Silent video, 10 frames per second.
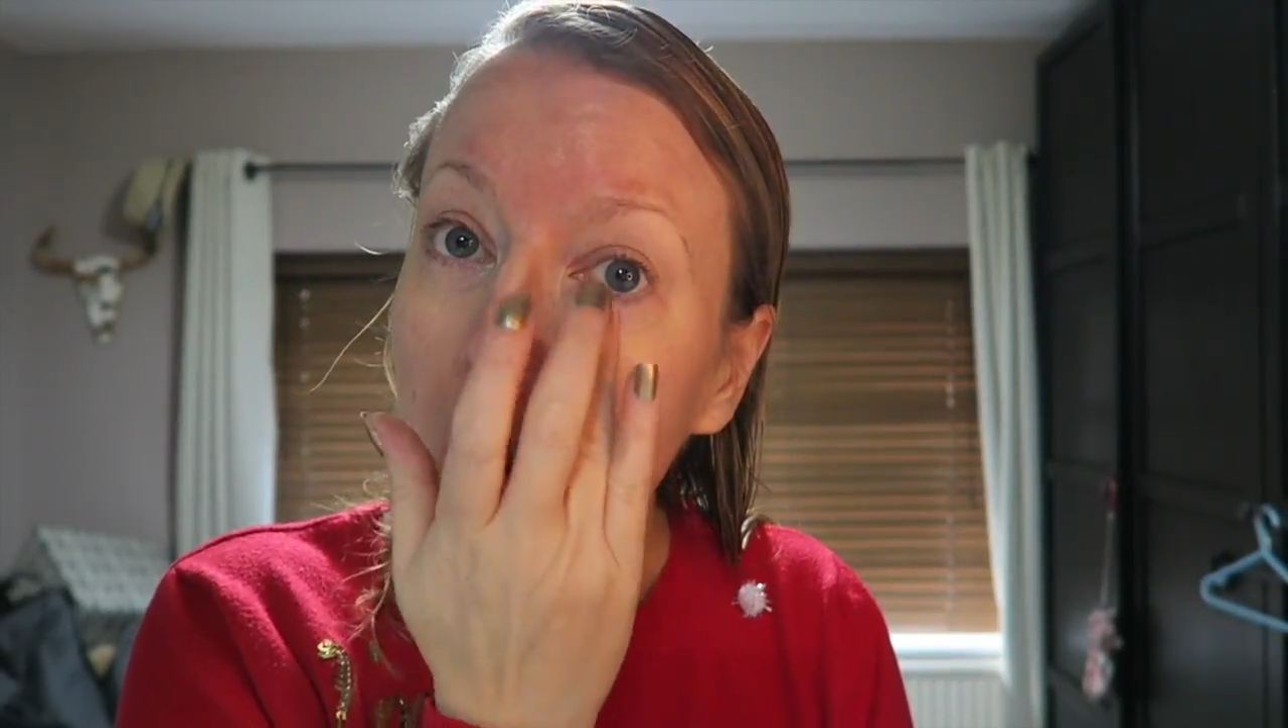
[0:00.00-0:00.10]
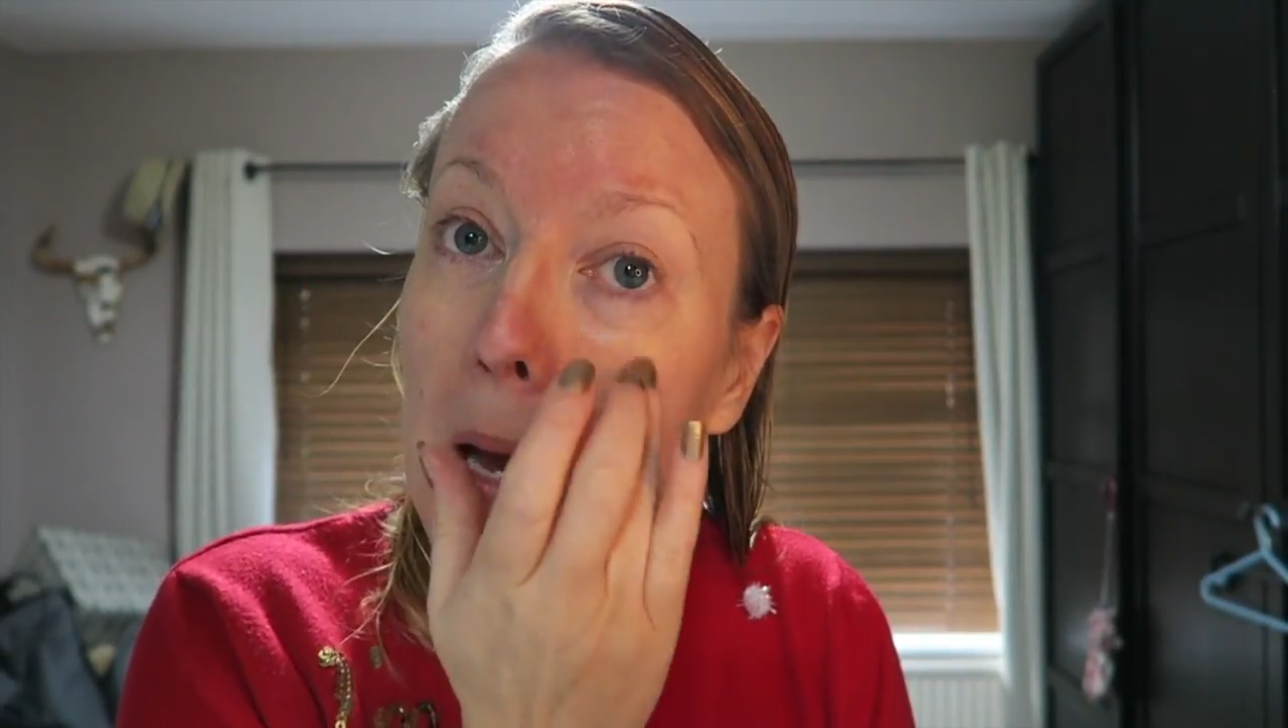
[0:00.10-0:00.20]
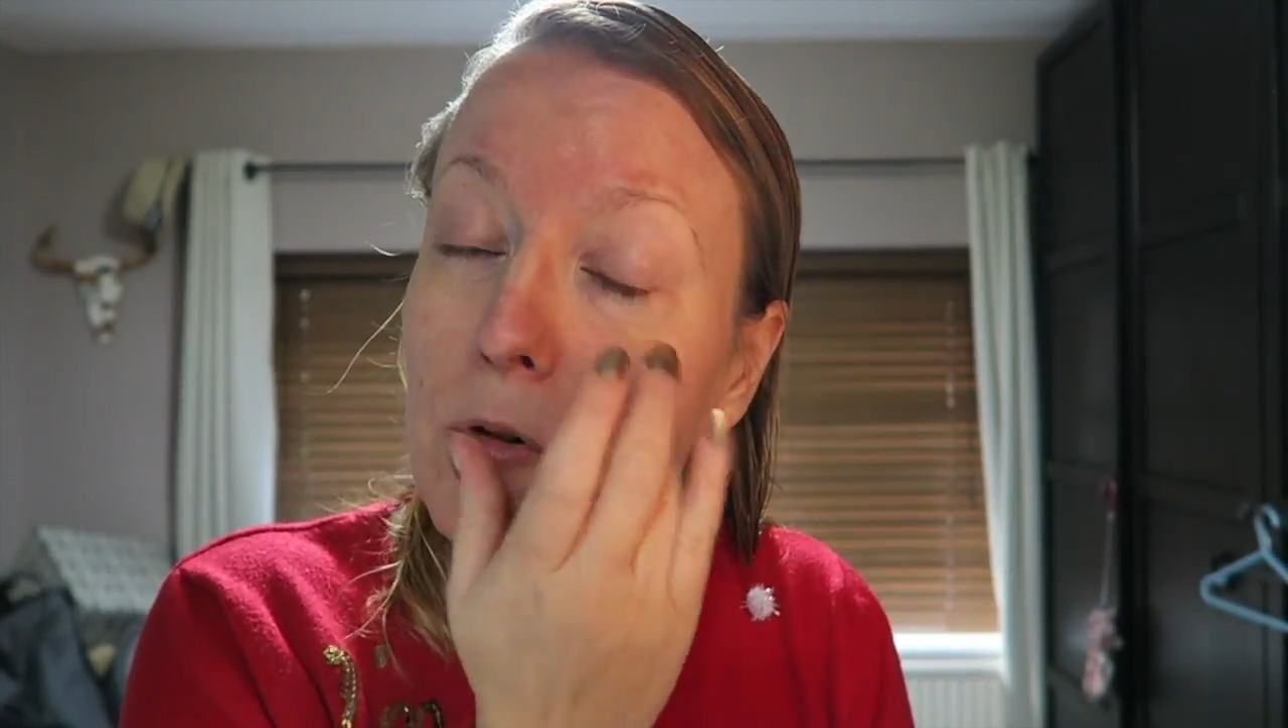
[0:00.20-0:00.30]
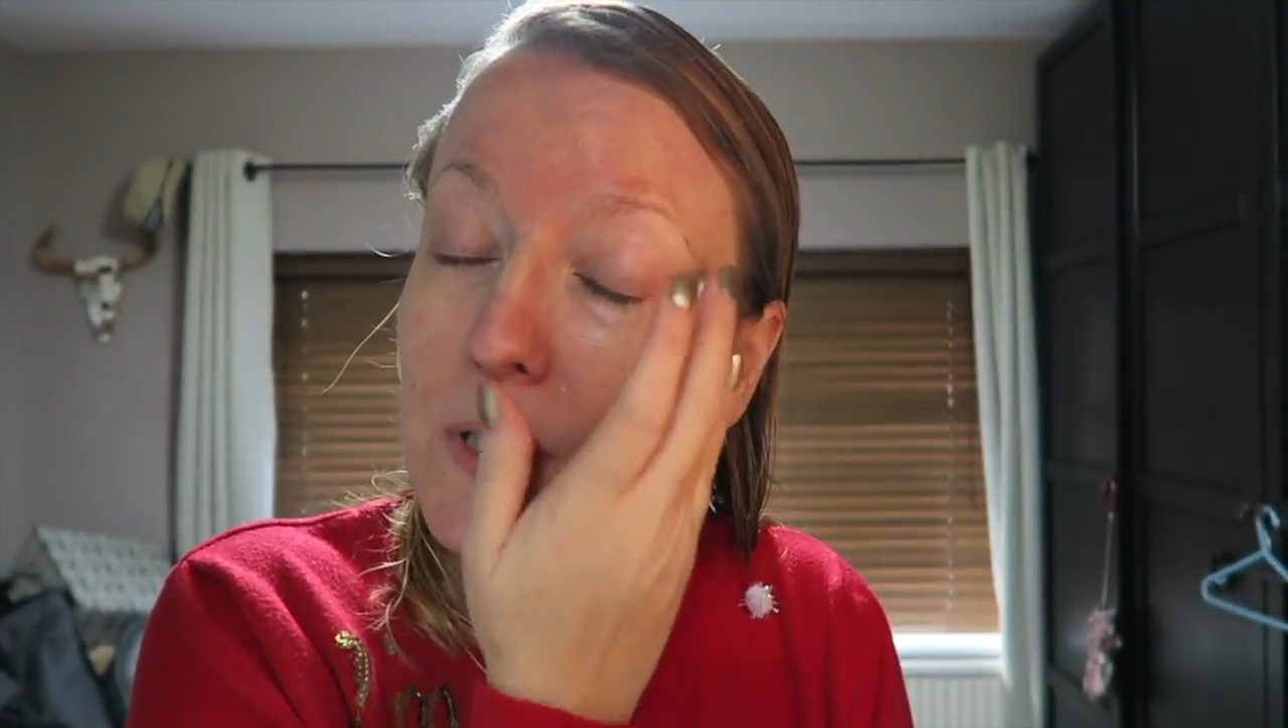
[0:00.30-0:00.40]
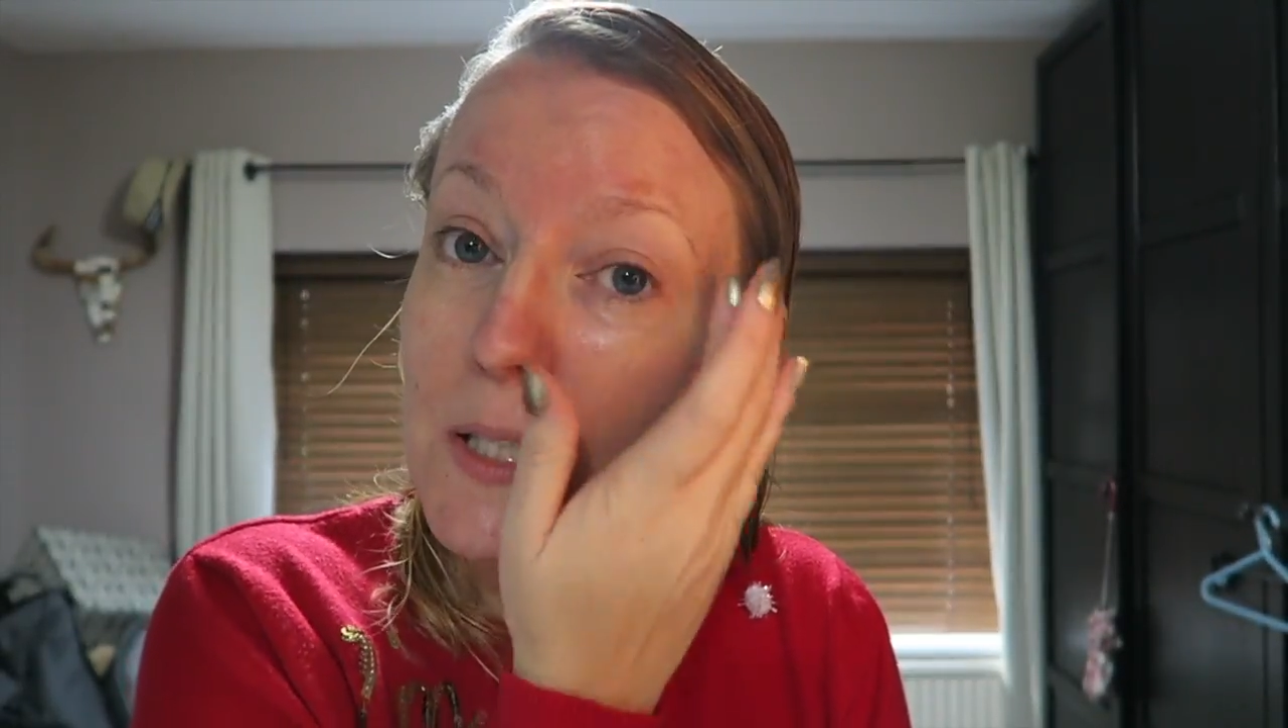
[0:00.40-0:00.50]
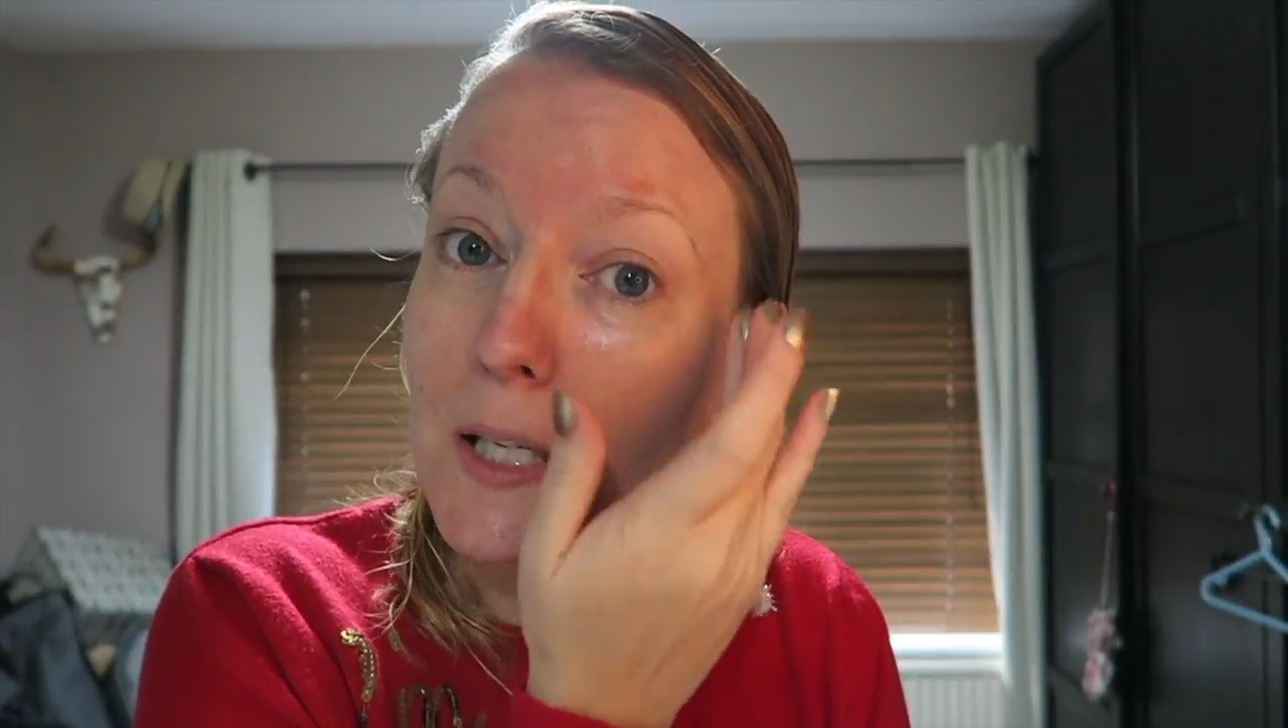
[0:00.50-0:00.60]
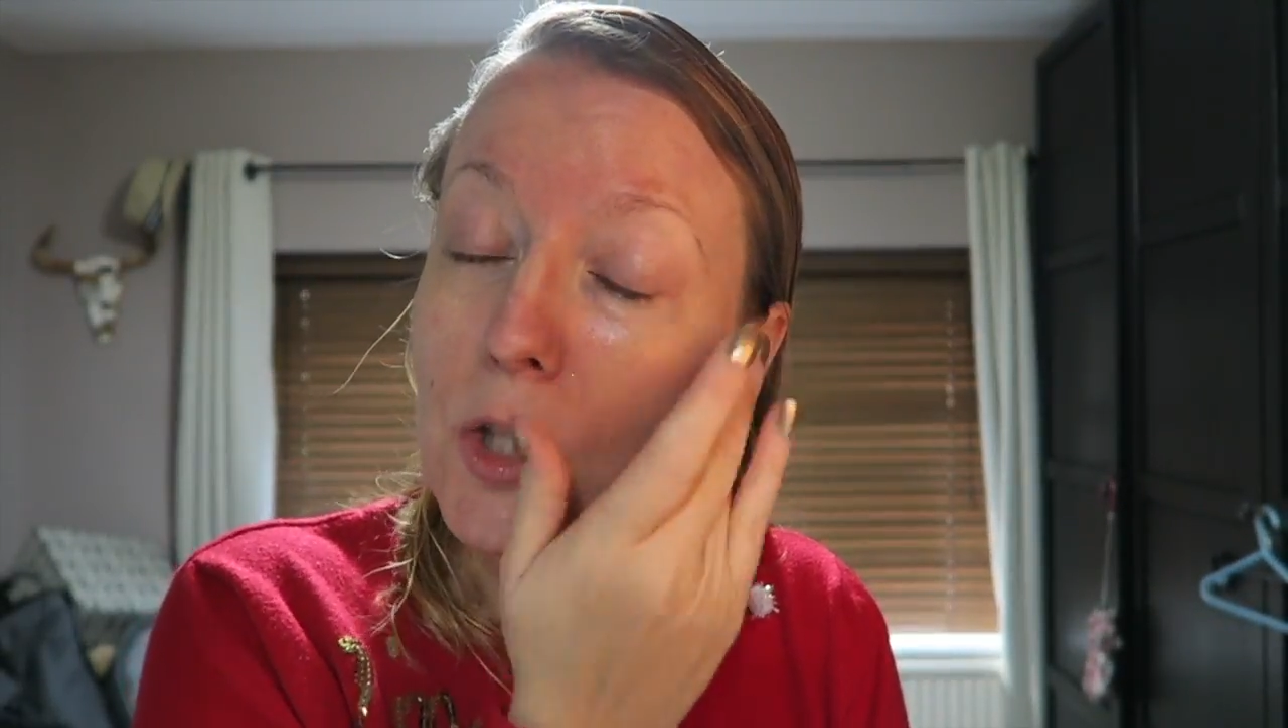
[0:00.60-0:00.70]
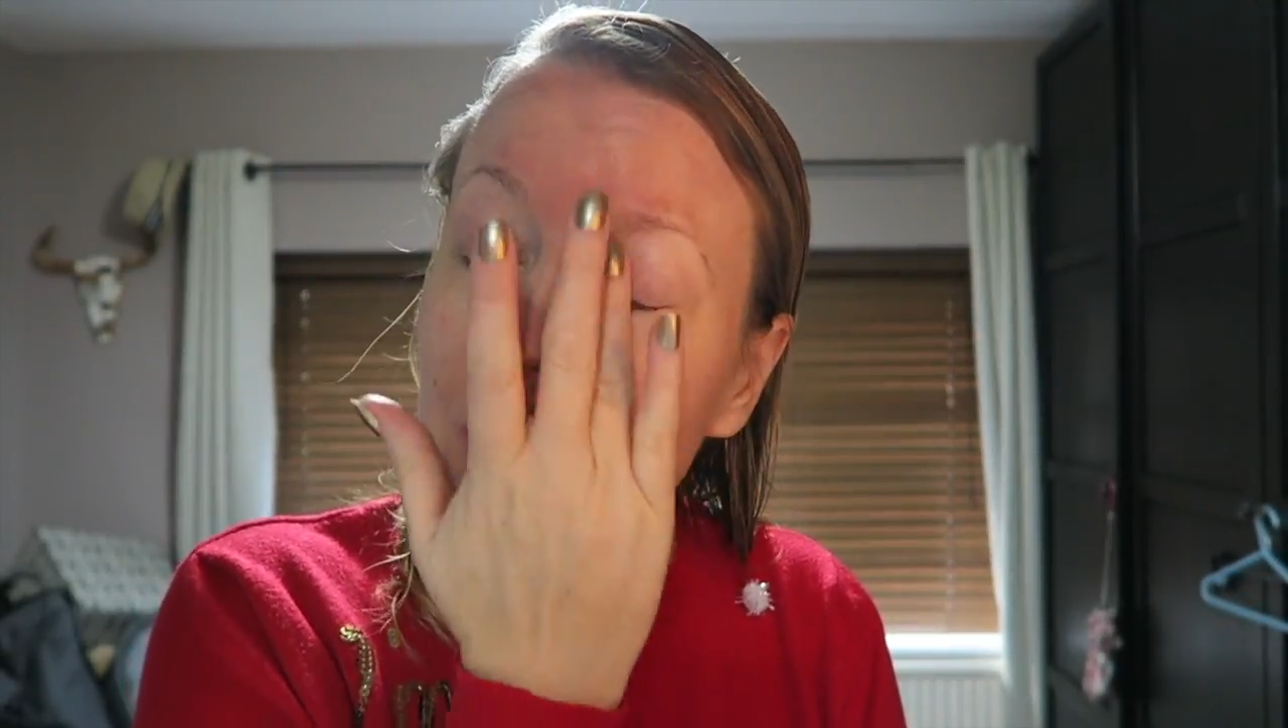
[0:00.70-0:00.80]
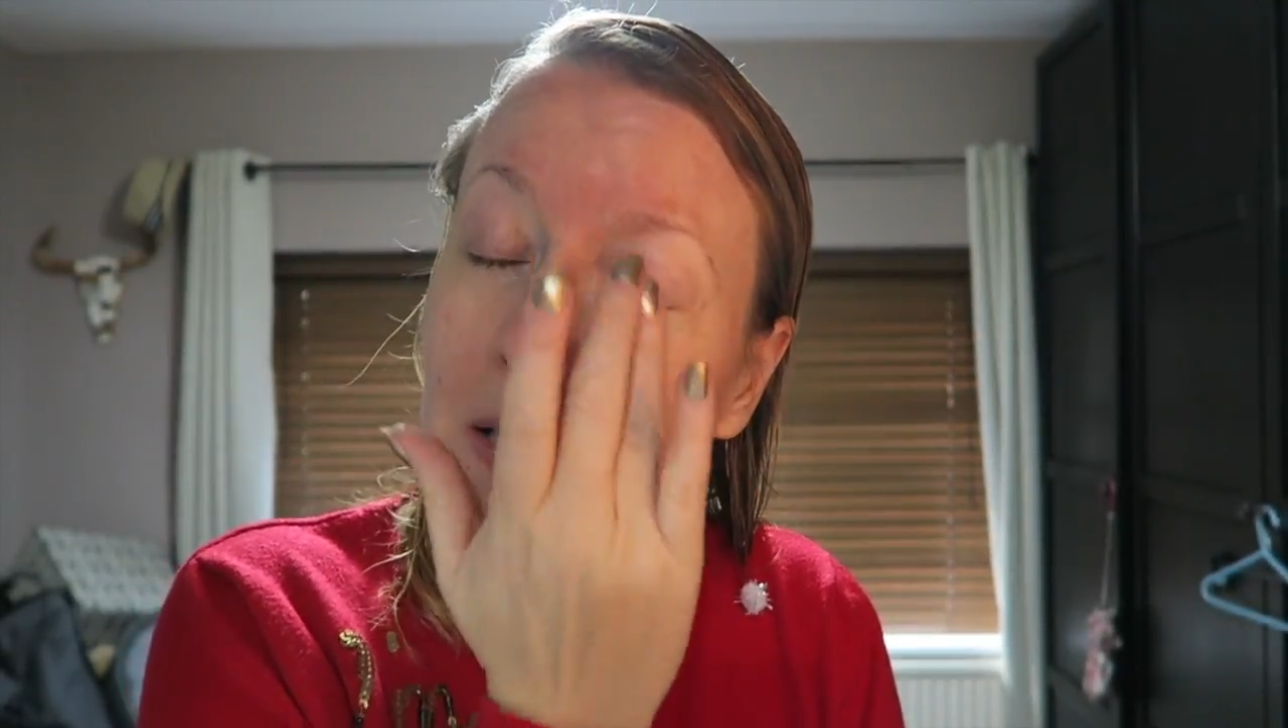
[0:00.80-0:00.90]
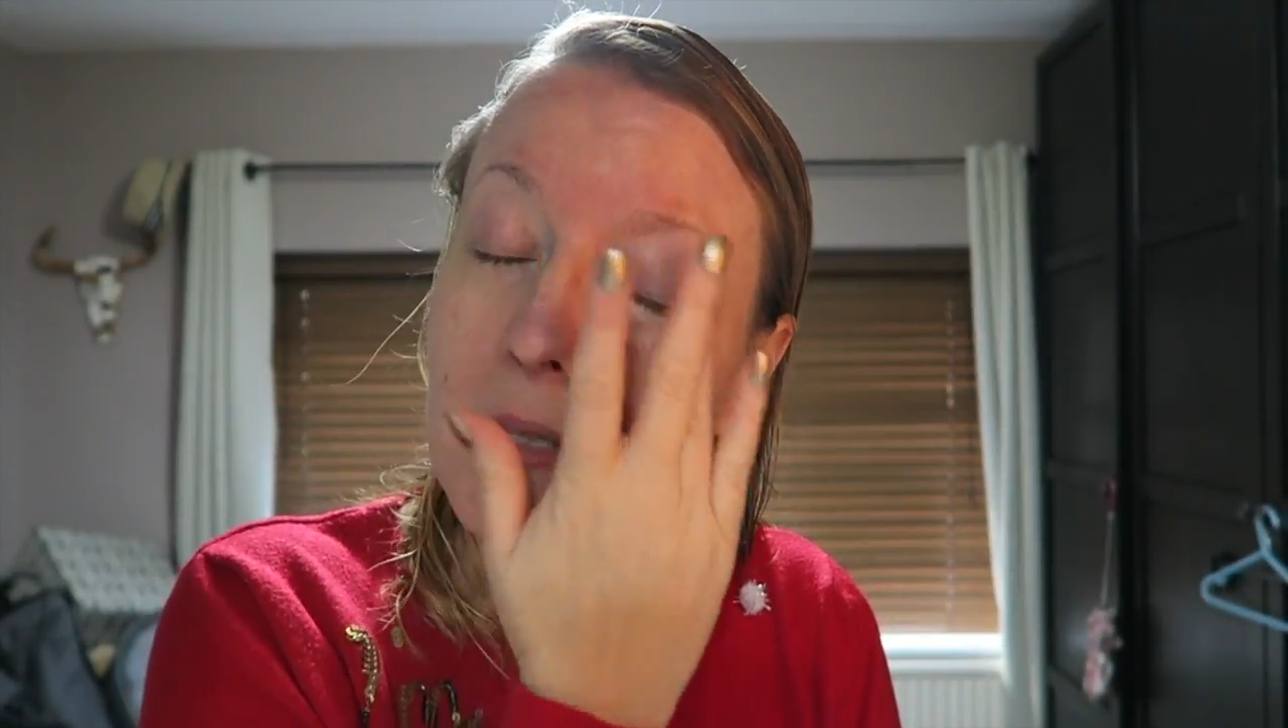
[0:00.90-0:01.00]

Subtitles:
I've got such